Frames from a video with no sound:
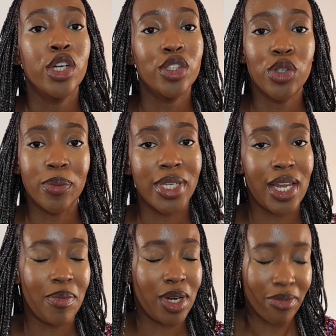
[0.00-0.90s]
to obtain.
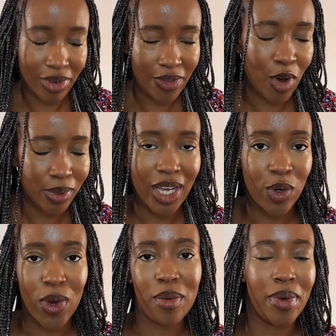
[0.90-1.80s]
I mean, I've never obtained
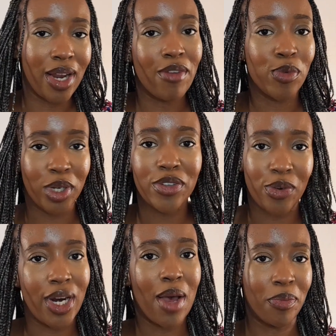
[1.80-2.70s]
one, but I've worked
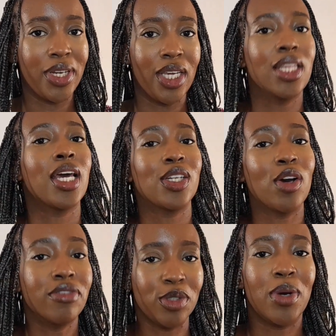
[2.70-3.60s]
for a company that
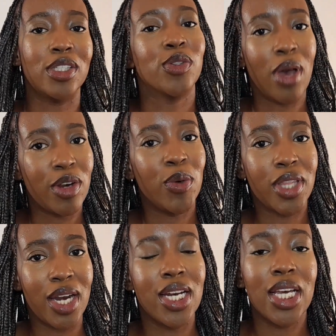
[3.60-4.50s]
offered one, so I know
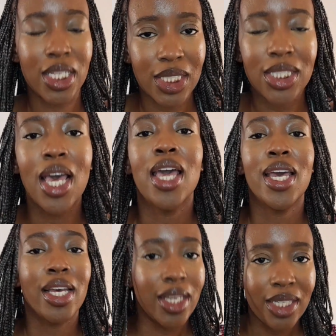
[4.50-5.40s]
that it is
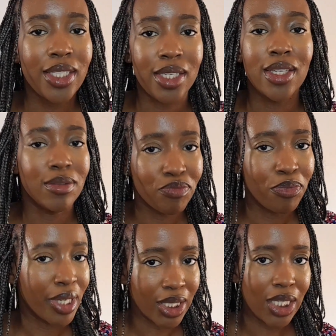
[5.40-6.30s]
easy
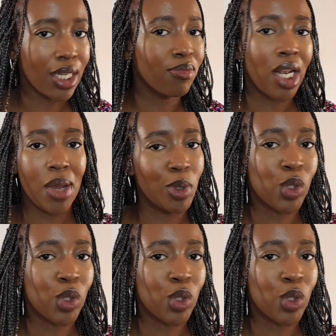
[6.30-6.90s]
peasy lemon